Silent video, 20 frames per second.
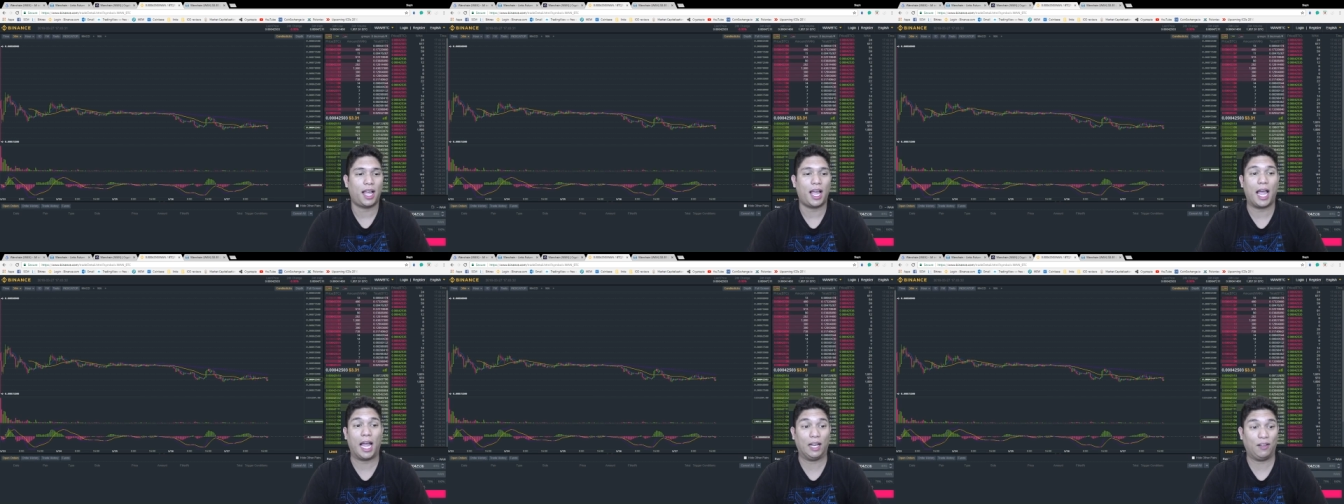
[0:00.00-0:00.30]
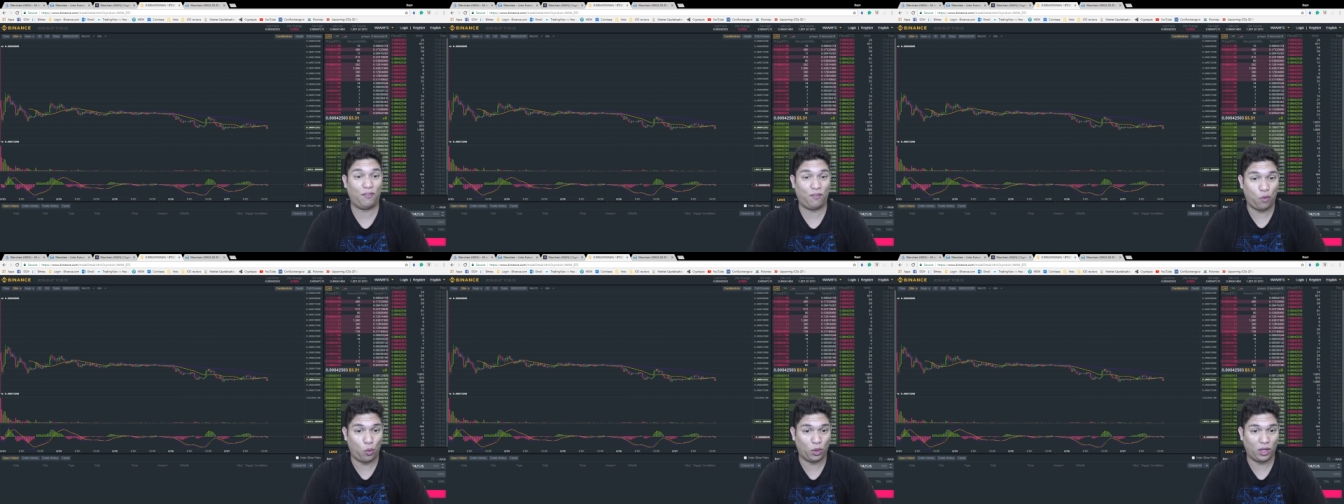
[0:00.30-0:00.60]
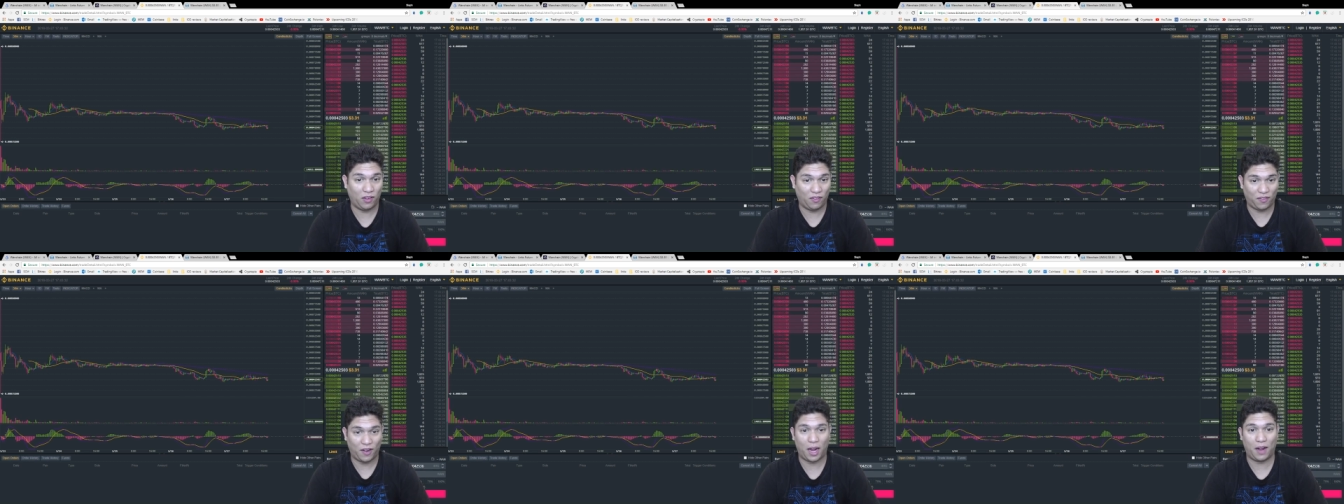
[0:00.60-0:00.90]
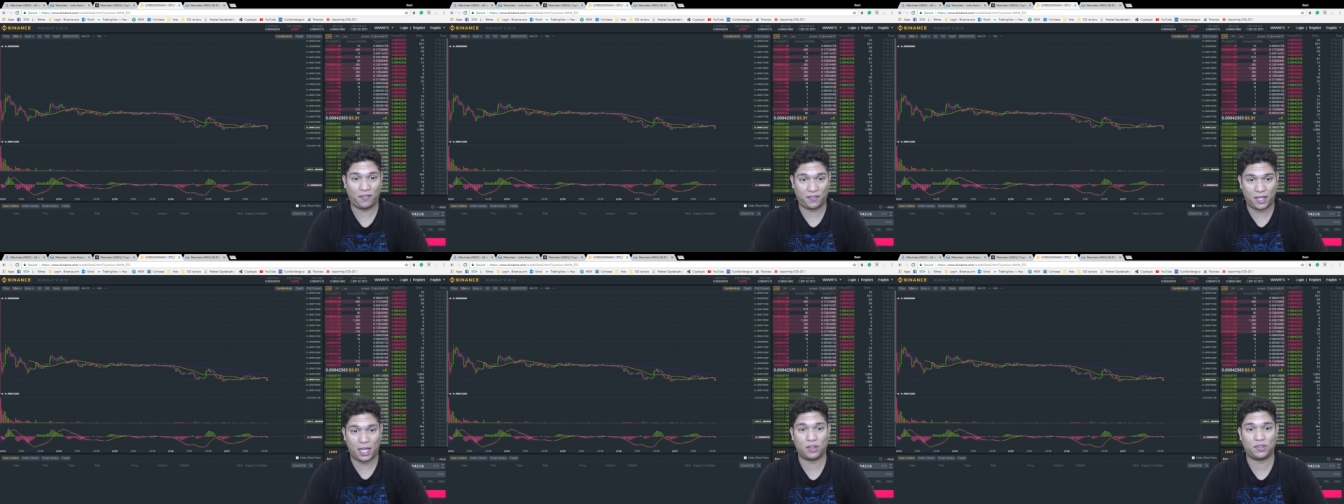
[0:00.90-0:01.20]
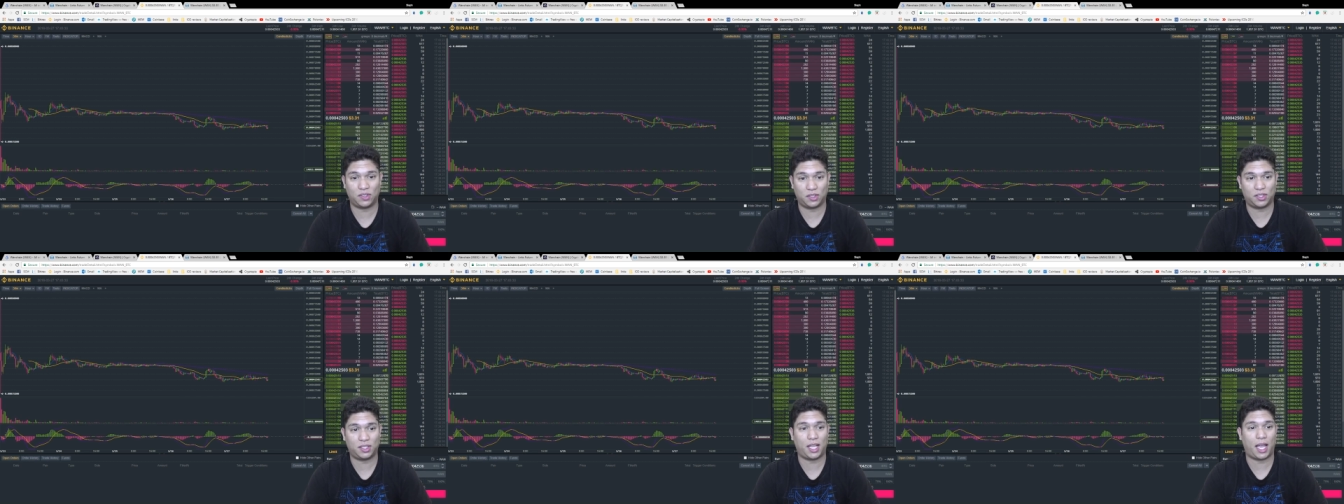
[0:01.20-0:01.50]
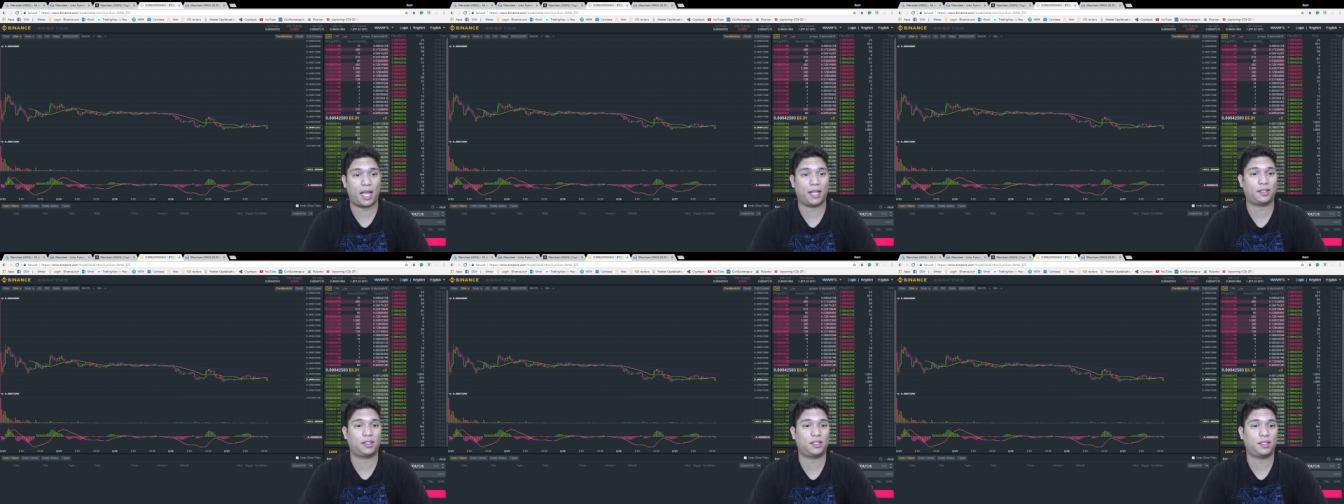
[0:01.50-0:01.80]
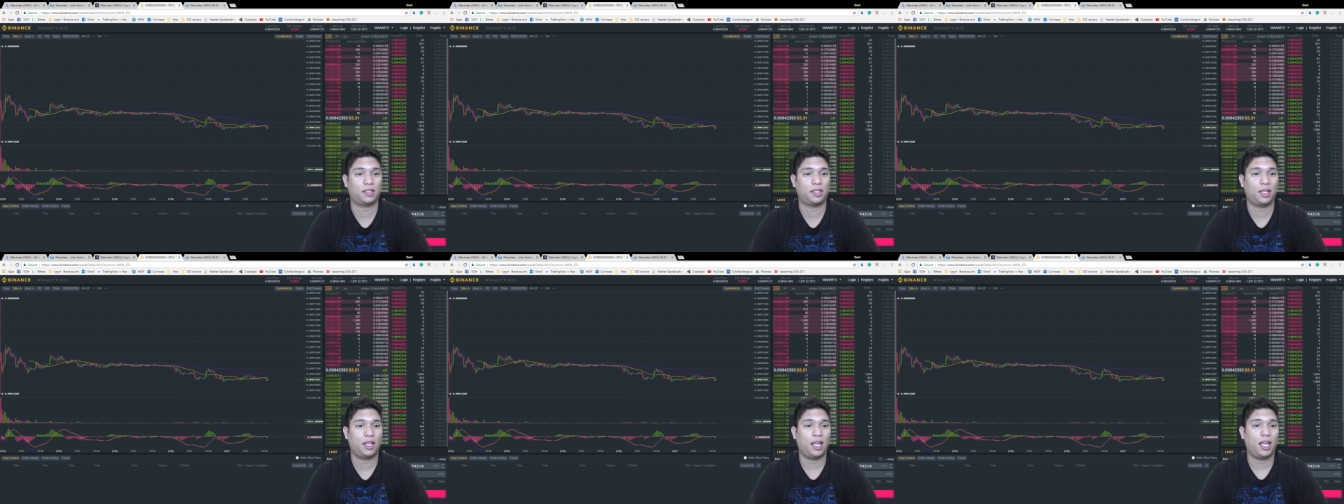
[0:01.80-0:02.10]
at 45,000
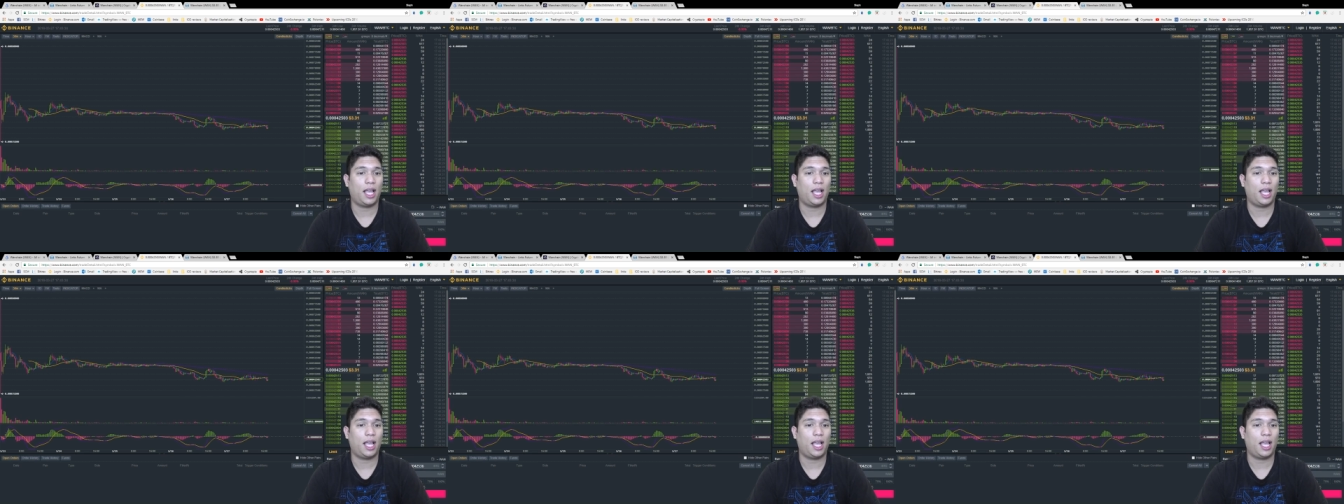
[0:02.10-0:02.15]
sats.